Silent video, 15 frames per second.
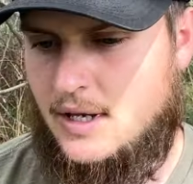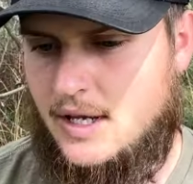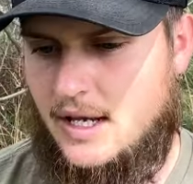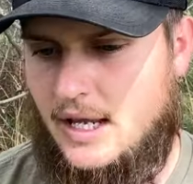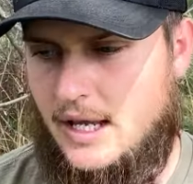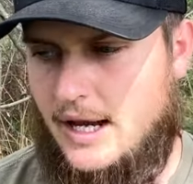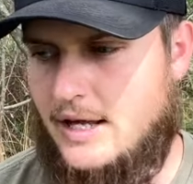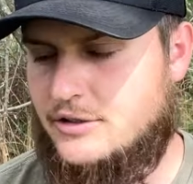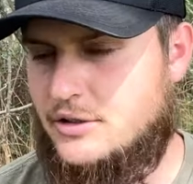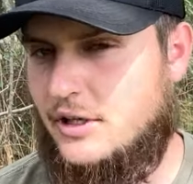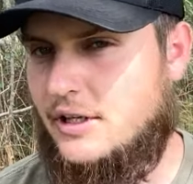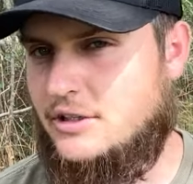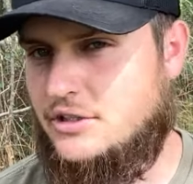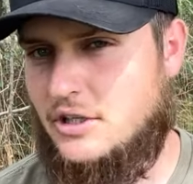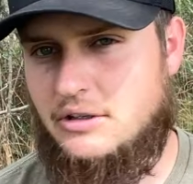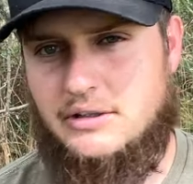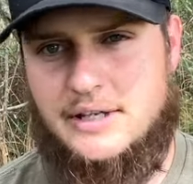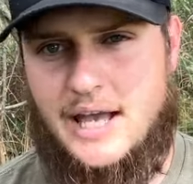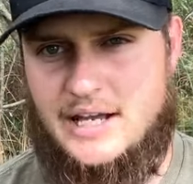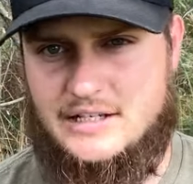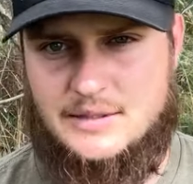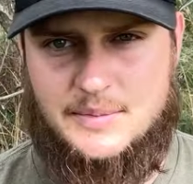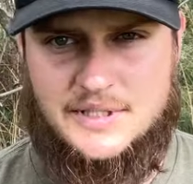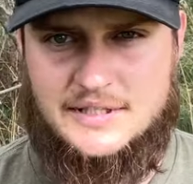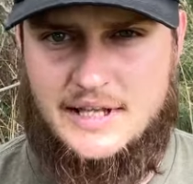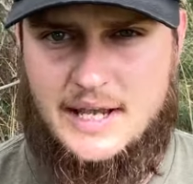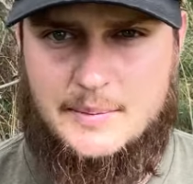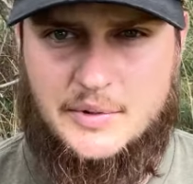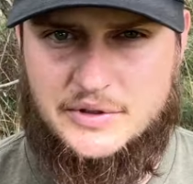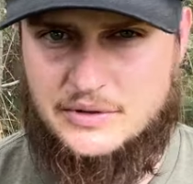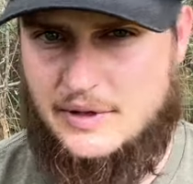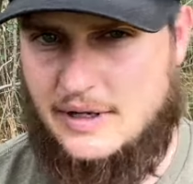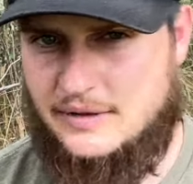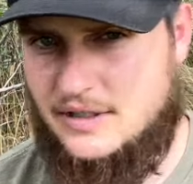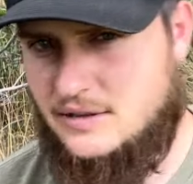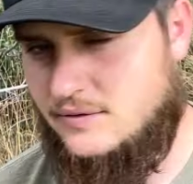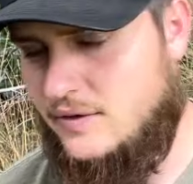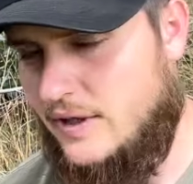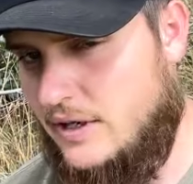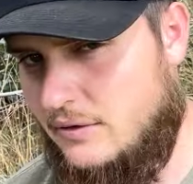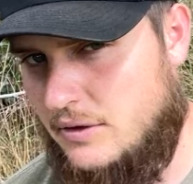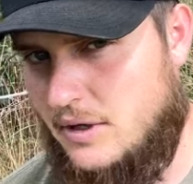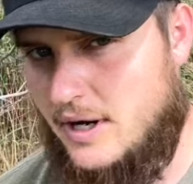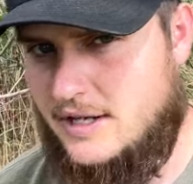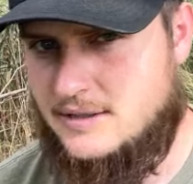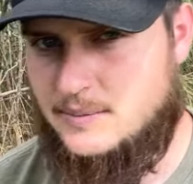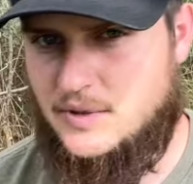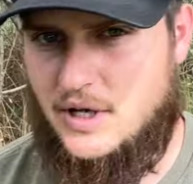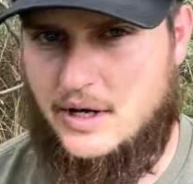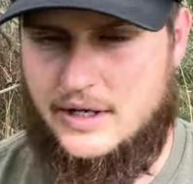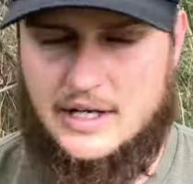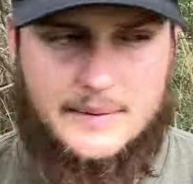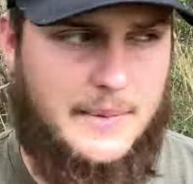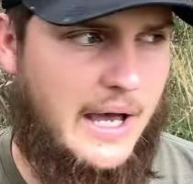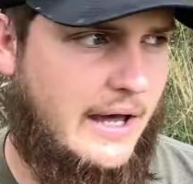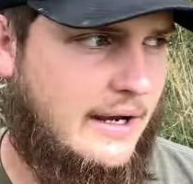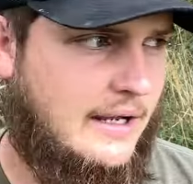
And I'll try to show you guys some examples throughout this video here as I'm talking about